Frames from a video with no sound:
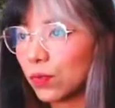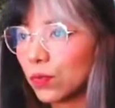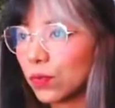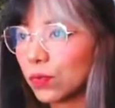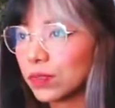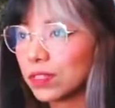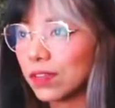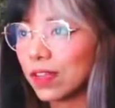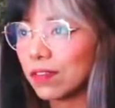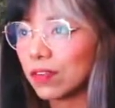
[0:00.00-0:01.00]
Ooh,
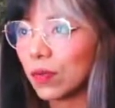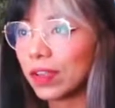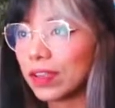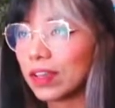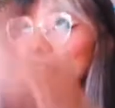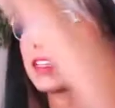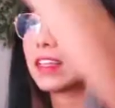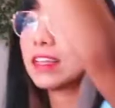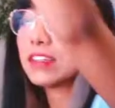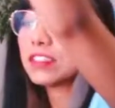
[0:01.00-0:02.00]
still haven't quite got the
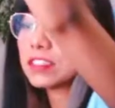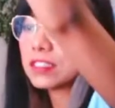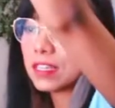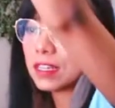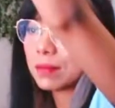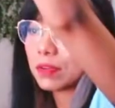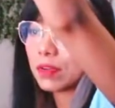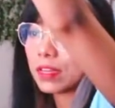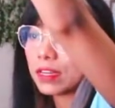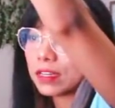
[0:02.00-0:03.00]
energies yet. Let me
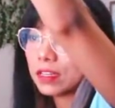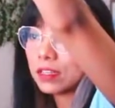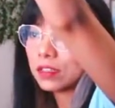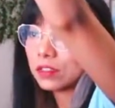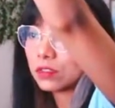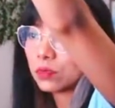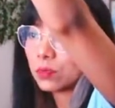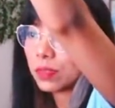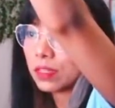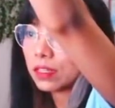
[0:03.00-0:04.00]
go ahead and
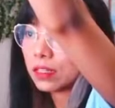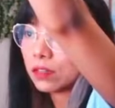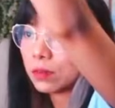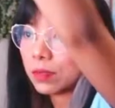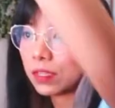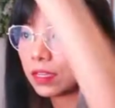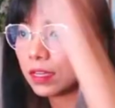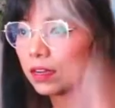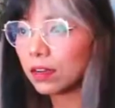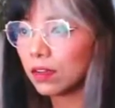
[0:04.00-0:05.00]
zoom in a little bit
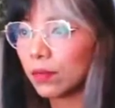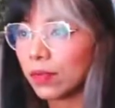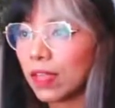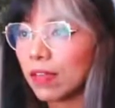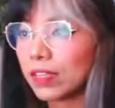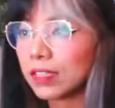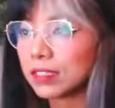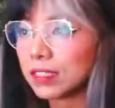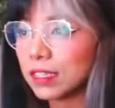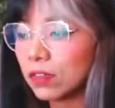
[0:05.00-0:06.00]
here. We have a
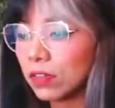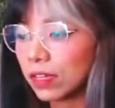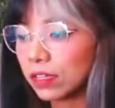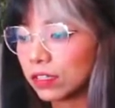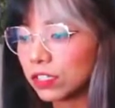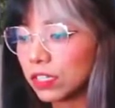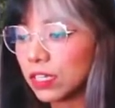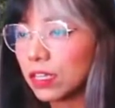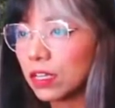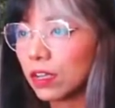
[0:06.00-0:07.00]
steel
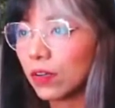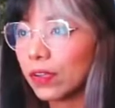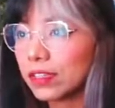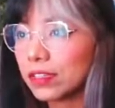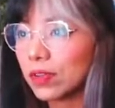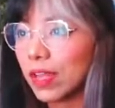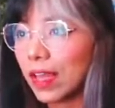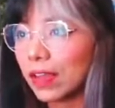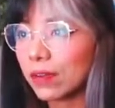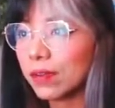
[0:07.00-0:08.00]
energy going into a
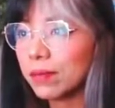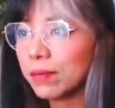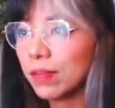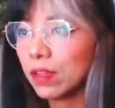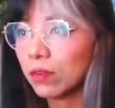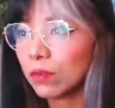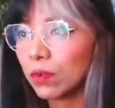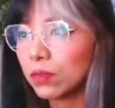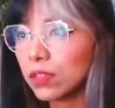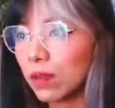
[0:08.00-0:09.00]
Hattrem,
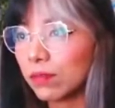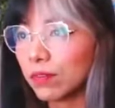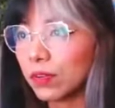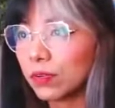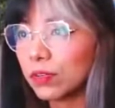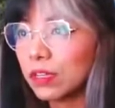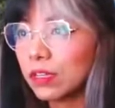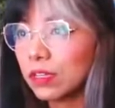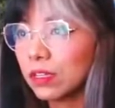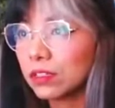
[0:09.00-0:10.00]
Rotom Phone,
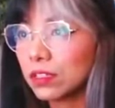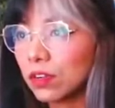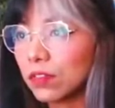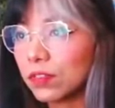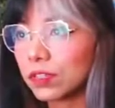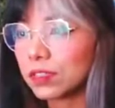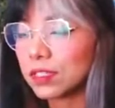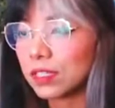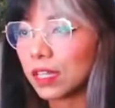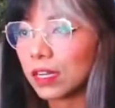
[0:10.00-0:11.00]
Turffield
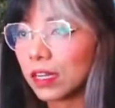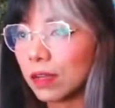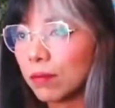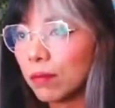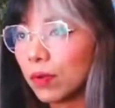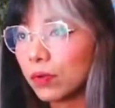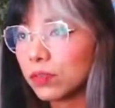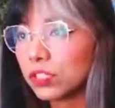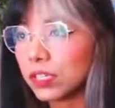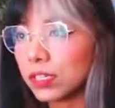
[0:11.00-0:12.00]
Stadium,
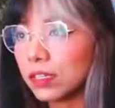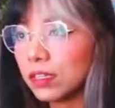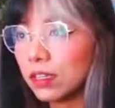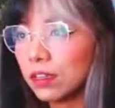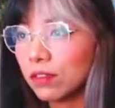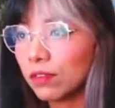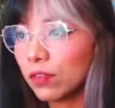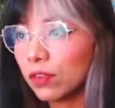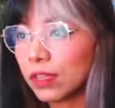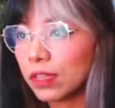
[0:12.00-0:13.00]
Potion,
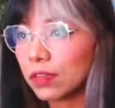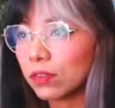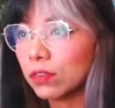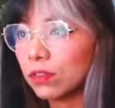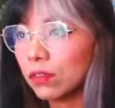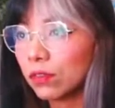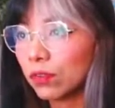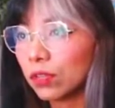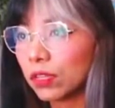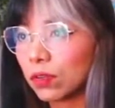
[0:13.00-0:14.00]
Full Heal,
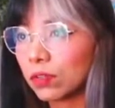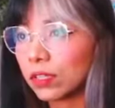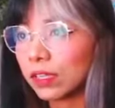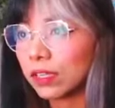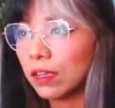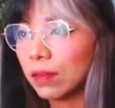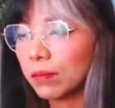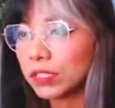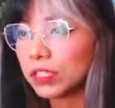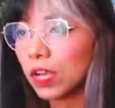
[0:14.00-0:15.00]
Roly Coly,
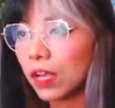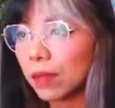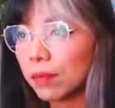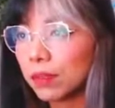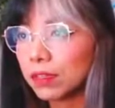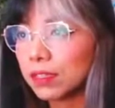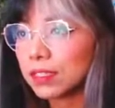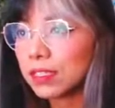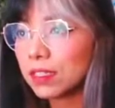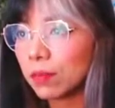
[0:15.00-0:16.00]
Machop,
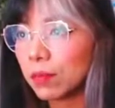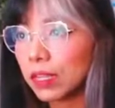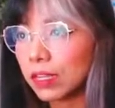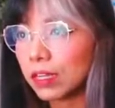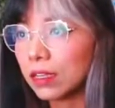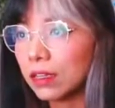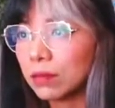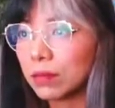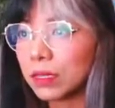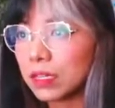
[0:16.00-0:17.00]
Sizzlipede,
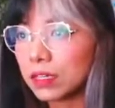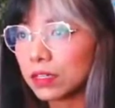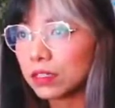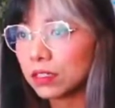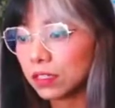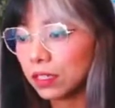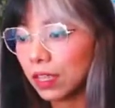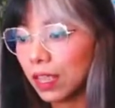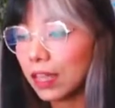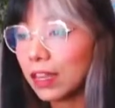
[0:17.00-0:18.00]
Piers,
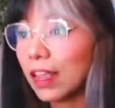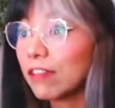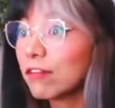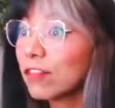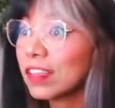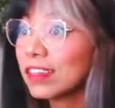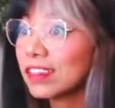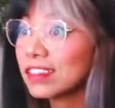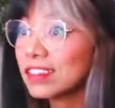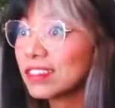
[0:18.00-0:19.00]
and a
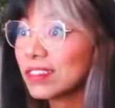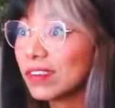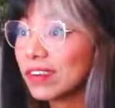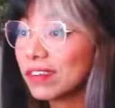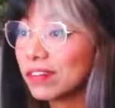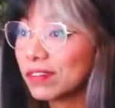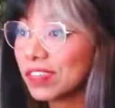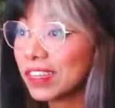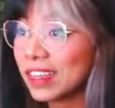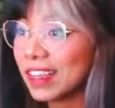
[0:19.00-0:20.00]
Venusaur
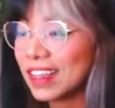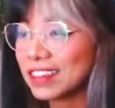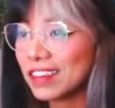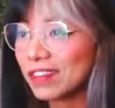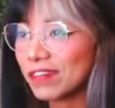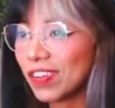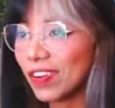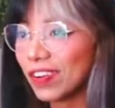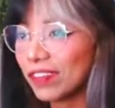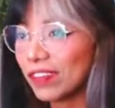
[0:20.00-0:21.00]
V as our
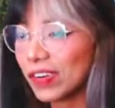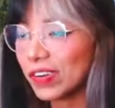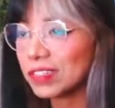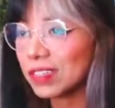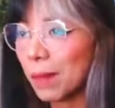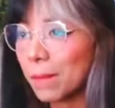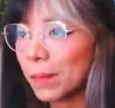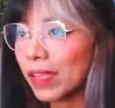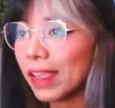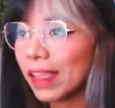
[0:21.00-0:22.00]
very first
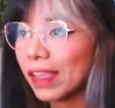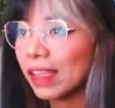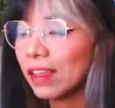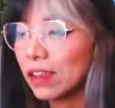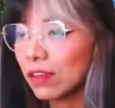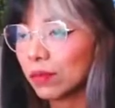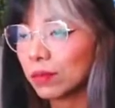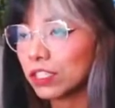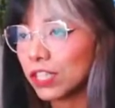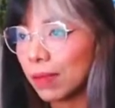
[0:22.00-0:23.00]
big hit
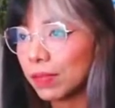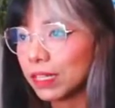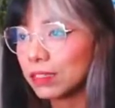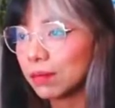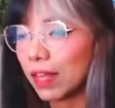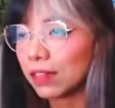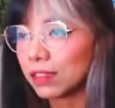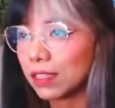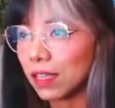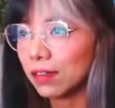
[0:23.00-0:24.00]
from the Champions Path
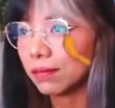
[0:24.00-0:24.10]
set